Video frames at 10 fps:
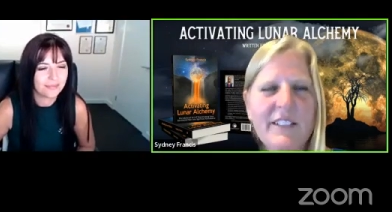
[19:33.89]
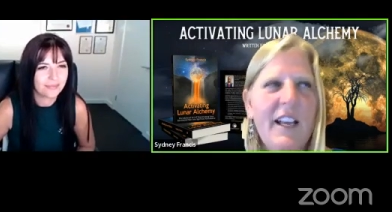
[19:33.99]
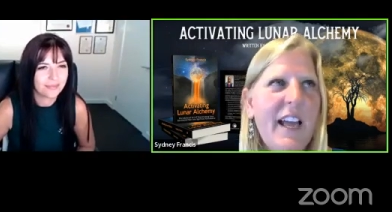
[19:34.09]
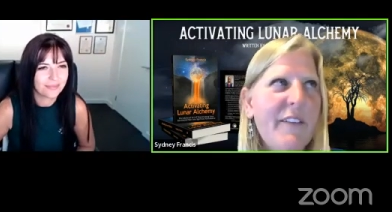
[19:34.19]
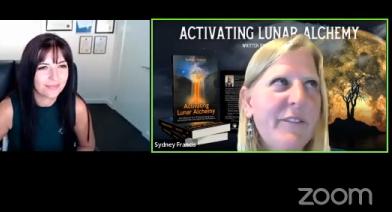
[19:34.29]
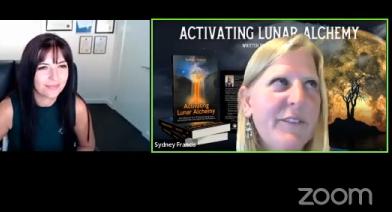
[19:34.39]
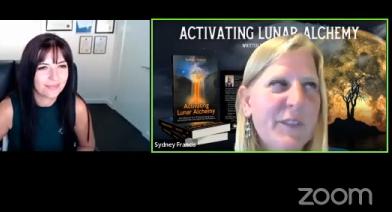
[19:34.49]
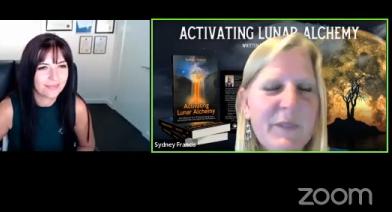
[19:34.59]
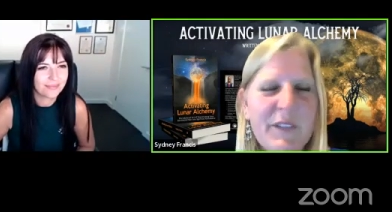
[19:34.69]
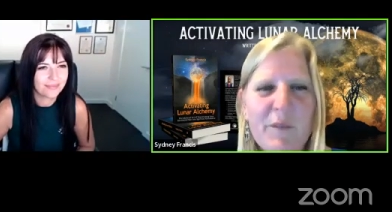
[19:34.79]
Speaker 1: I have
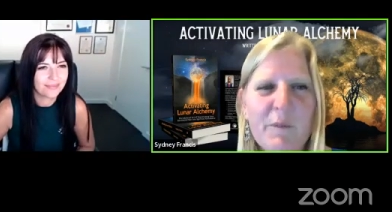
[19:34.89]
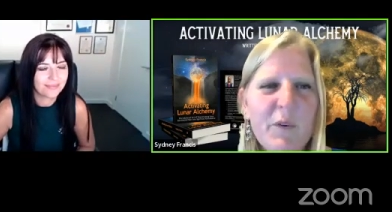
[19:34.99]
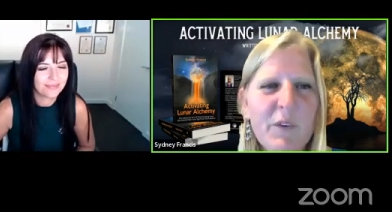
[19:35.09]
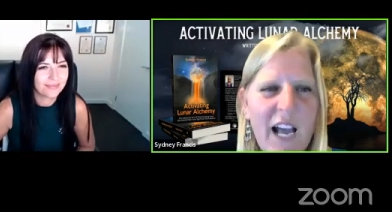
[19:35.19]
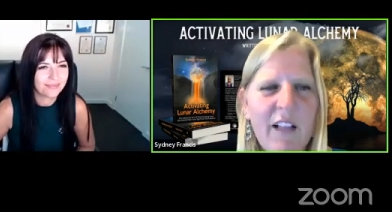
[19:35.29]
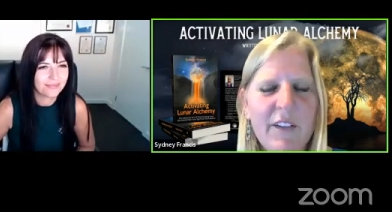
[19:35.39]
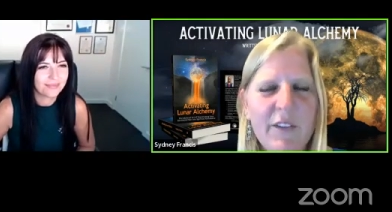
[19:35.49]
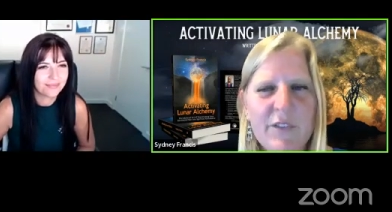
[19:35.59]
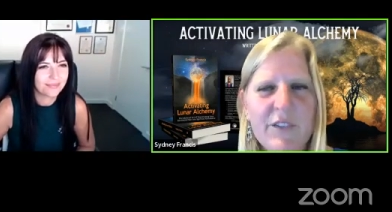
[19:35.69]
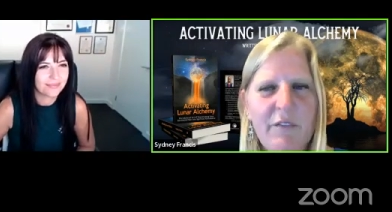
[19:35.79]
some different moon
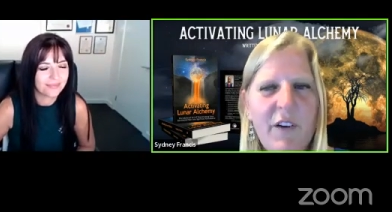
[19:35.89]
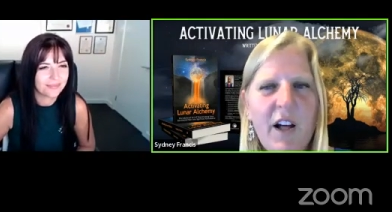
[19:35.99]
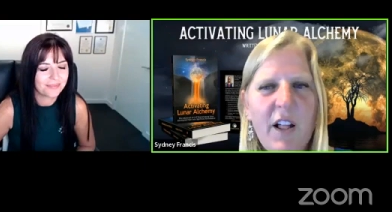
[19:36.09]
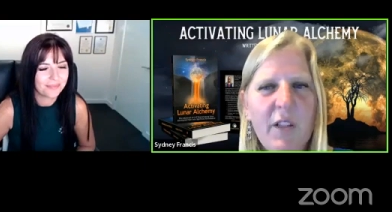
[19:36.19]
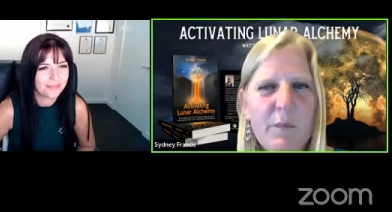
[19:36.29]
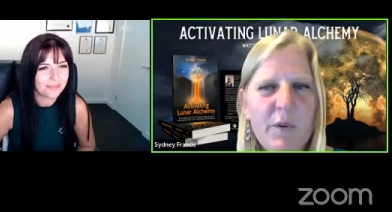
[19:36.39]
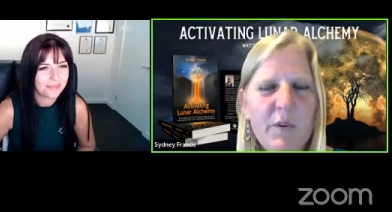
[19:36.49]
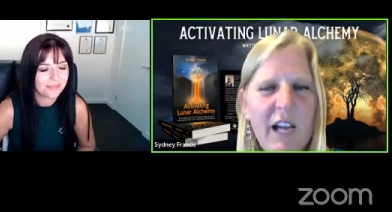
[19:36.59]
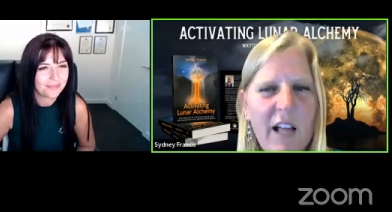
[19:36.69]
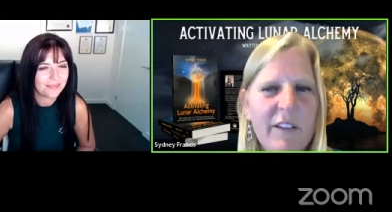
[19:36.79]
calendars. I follow a moon
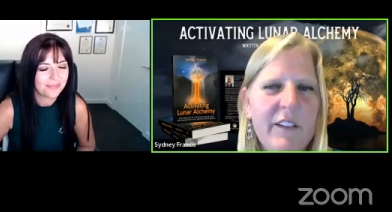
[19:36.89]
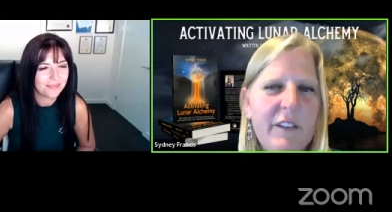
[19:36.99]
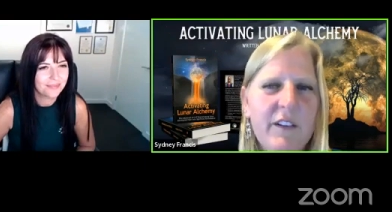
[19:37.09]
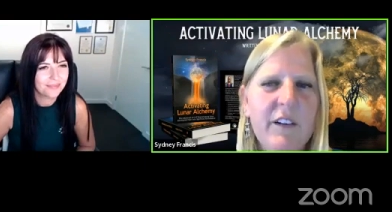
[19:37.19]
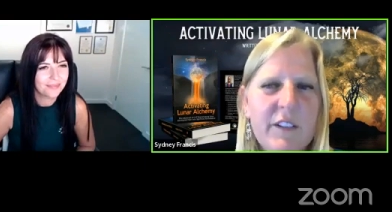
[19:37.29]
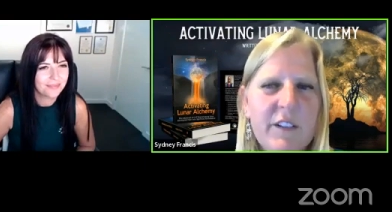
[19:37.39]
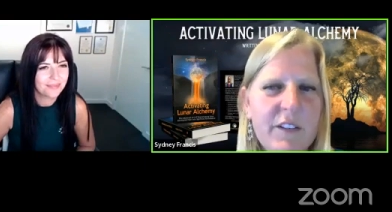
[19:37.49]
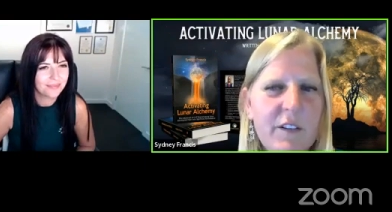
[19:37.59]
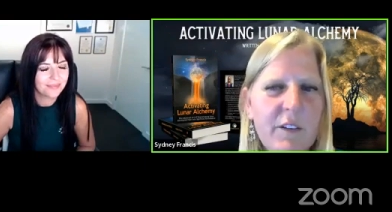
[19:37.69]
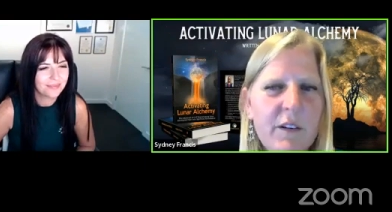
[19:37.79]
calendar
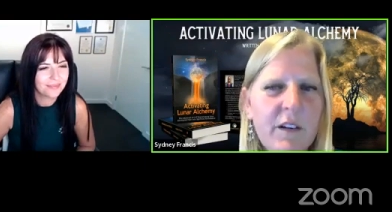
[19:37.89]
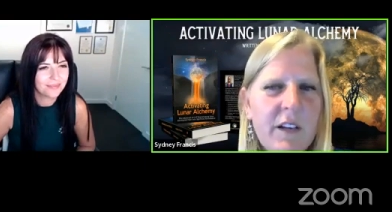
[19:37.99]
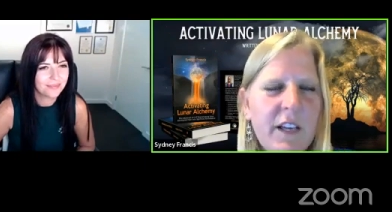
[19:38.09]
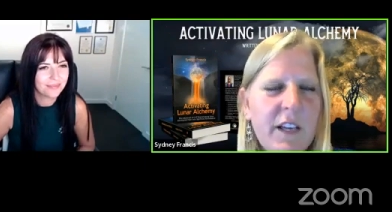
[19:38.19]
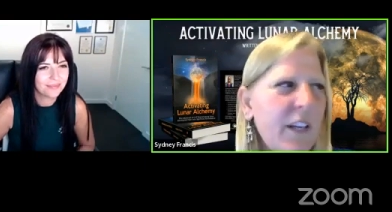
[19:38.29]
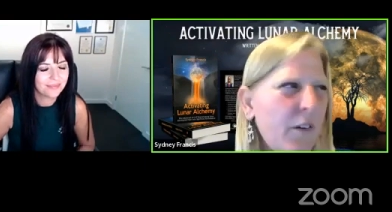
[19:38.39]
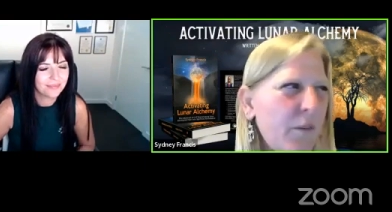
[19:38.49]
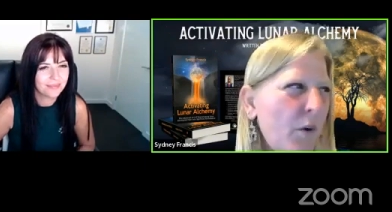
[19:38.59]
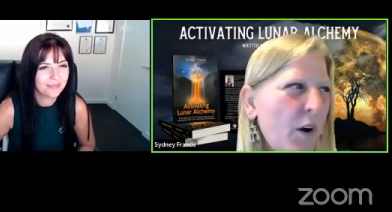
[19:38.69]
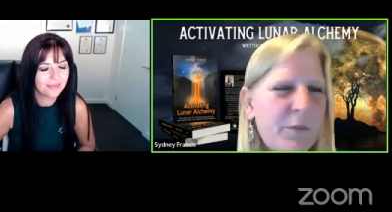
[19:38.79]
to, you know,
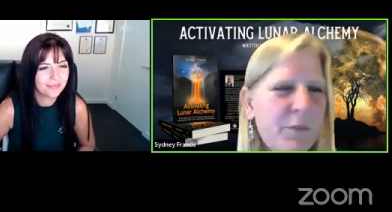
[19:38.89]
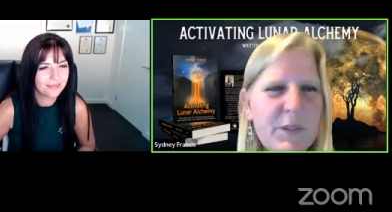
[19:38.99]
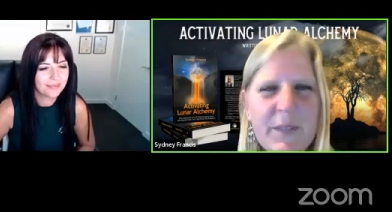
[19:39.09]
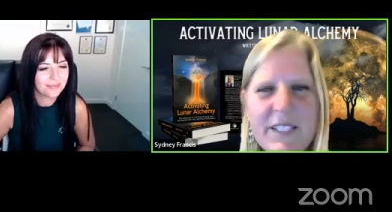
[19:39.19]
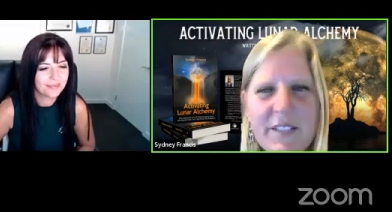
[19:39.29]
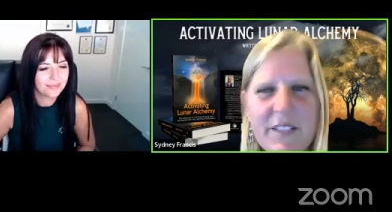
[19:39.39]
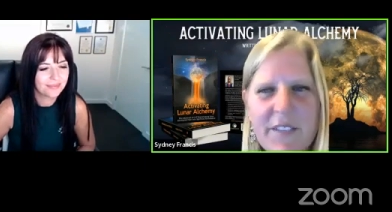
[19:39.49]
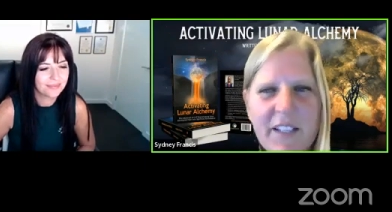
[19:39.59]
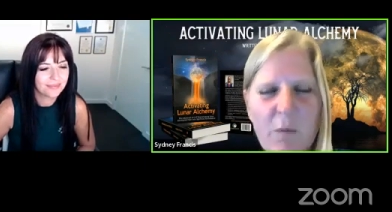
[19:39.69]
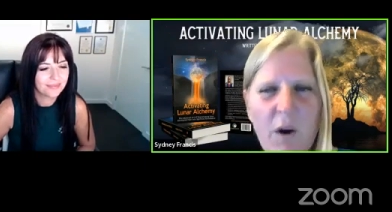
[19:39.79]
more
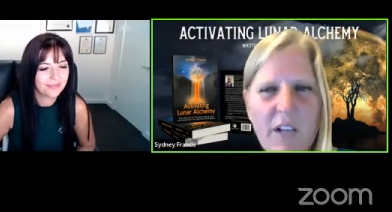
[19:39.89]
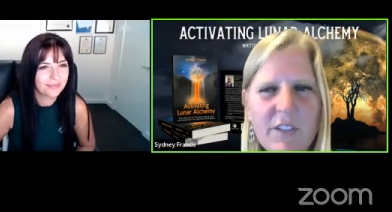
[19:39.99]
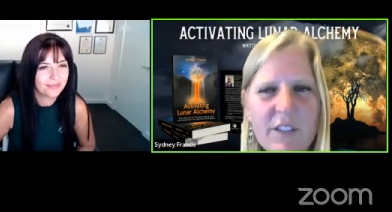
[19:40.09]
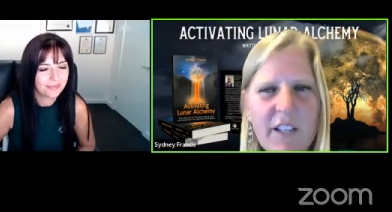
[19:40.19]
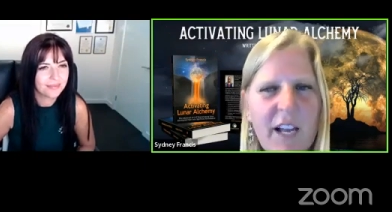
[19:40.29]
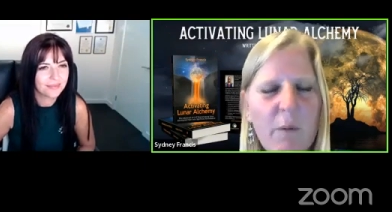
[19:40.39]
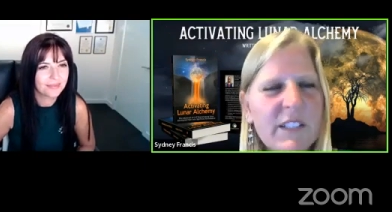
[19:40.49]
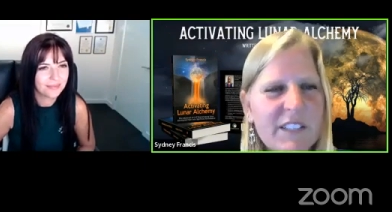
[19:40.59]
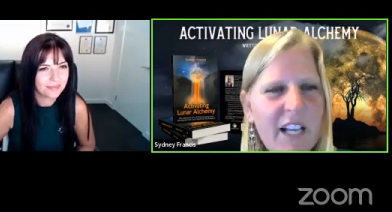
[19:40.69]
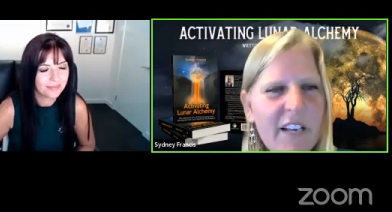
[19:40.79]
specifically watch like what
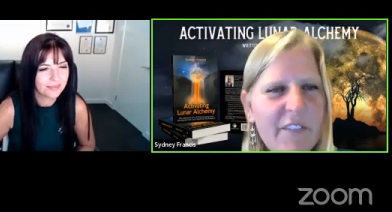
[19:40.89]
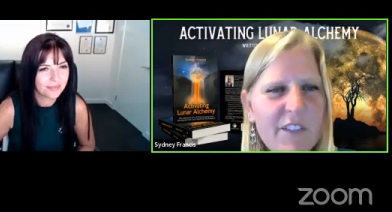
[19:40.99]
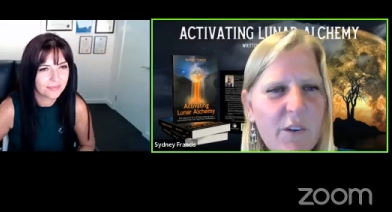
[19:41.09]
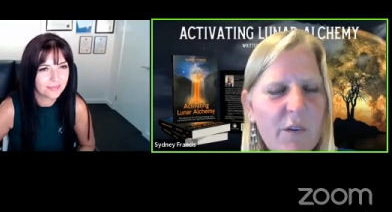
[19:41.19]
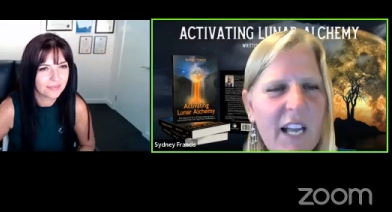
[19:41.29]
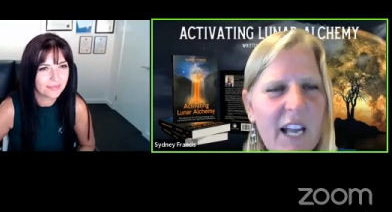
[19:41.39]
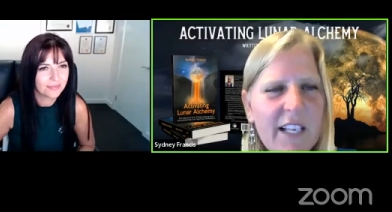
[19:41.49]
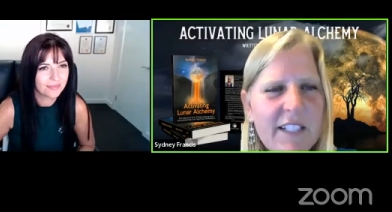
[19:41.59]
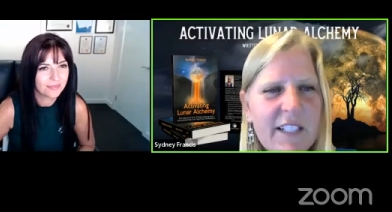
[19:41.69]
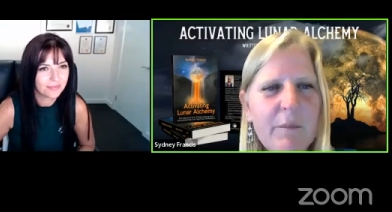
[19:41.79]
sign of the
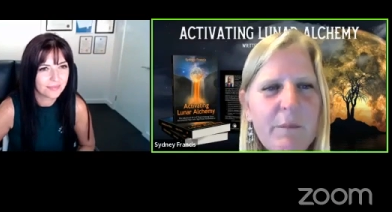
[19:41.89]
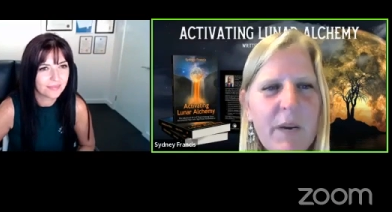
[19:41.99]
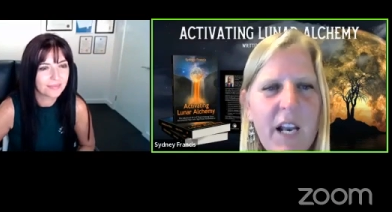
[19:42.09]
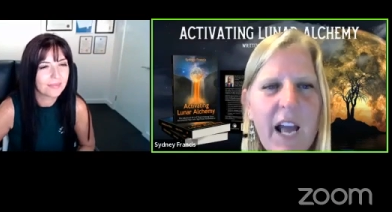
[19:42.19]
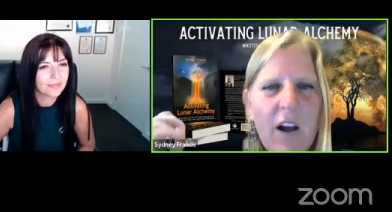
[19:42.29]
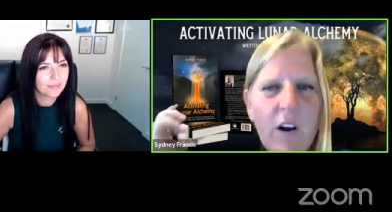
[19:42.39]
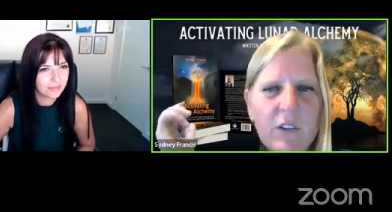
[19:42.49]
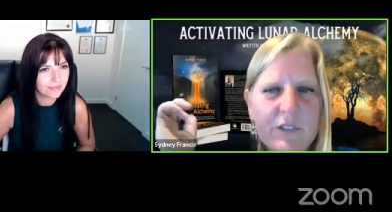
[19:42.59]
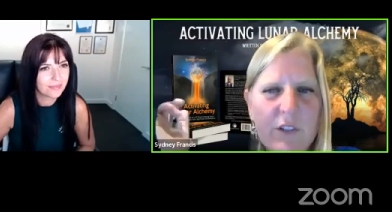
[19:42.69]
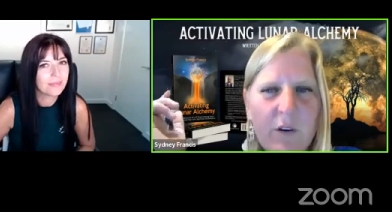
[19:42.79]
zodiac it's in. But I
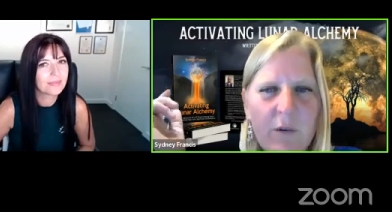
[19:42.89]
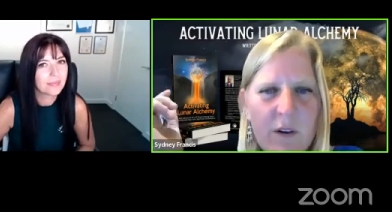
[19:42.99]
also,